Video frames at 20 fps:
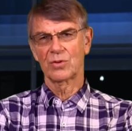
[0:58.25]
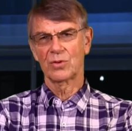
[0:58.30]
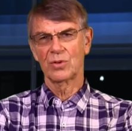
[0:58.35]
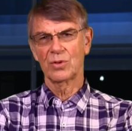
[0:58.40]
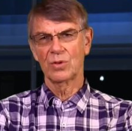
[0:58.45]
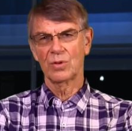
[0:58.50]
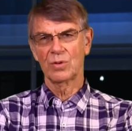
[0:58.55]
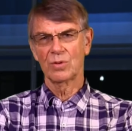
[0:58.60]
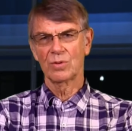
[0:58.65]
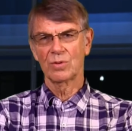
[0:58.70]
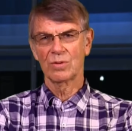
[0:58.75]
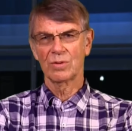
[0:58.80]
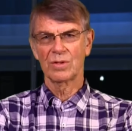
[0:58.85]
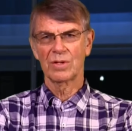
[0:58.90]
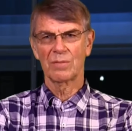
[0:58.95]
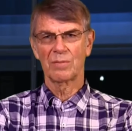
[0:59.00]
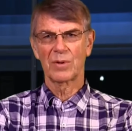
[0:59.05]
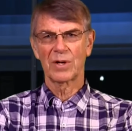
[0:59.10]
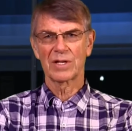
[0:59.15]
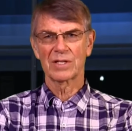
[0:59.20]
to
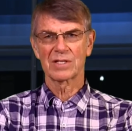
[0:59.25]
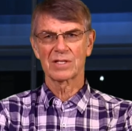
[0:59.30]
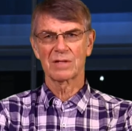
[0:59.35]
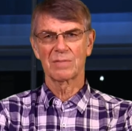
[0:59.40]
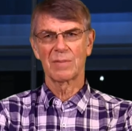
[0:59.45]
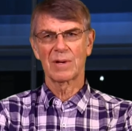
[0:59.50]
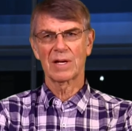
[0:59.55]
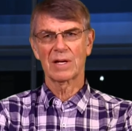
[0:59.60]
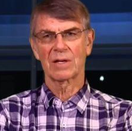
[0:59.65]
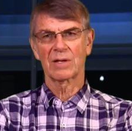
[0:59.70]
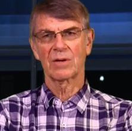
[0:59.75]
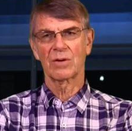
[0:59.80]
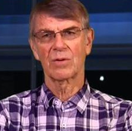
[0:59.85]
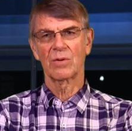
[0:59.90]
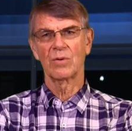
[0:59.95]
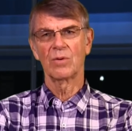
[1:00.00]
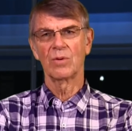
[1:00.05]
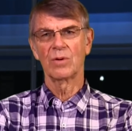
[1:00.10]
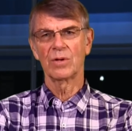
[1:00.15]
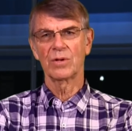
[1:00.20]
the breast milk
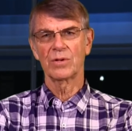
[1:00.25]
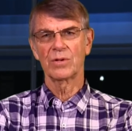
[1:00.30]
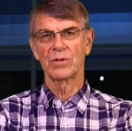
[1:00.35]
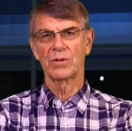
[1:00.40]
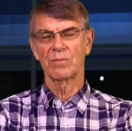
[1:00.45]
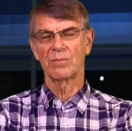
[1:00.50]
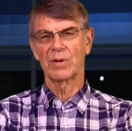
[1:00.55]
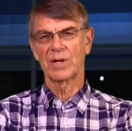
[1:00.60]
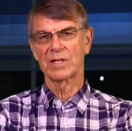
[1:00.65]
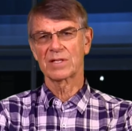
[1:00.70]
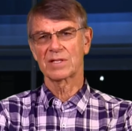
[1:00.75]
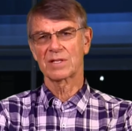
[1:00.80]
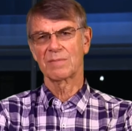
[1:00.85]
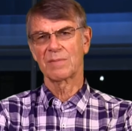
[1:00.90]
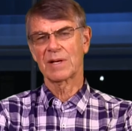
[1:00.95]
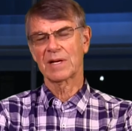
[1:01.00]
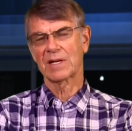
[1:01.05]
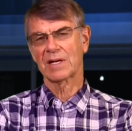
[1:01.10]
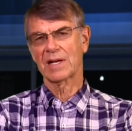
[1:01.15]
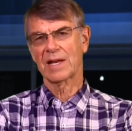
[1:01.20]
or to breast
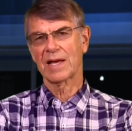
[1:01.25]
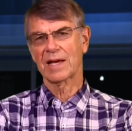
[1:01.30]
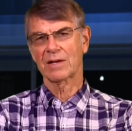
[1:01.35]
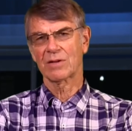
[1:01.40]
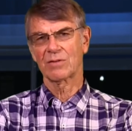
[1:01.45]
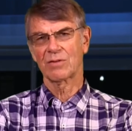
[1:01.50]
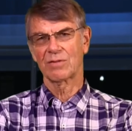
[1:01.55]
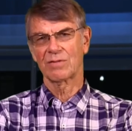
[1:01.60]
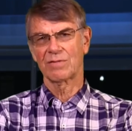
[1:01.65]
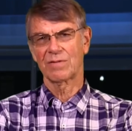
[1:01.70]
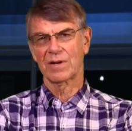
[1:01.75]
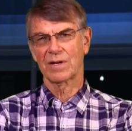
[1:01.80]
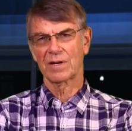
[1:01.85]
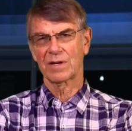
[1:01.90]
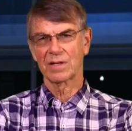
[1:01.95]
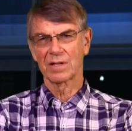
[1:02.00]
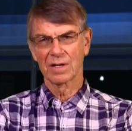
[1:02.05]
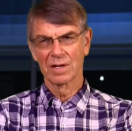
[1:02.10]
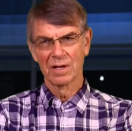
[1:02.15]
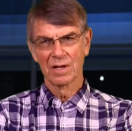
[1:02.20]
milk
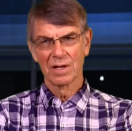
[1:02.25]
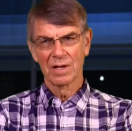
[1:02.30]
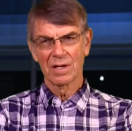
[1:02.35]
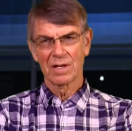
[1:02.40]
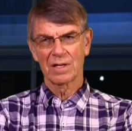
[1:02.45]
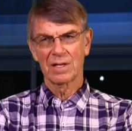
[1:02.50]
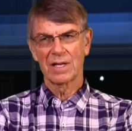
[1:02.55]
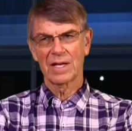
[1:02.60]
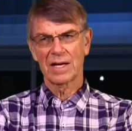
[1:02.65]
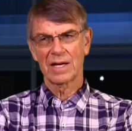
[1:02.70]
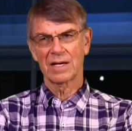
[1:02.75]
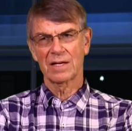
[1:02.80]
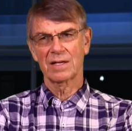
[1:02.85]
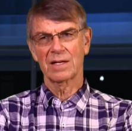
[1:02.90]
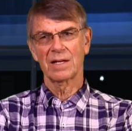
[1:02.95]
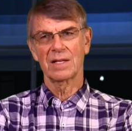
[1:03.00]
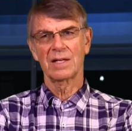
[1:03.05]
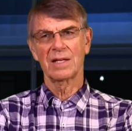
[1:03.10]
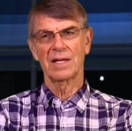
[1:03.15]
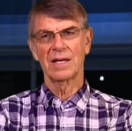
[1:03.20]
lactoferrin,
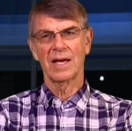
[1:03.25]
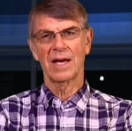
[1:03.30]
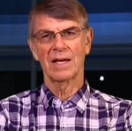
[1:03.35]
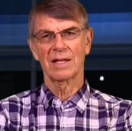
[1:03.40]
then the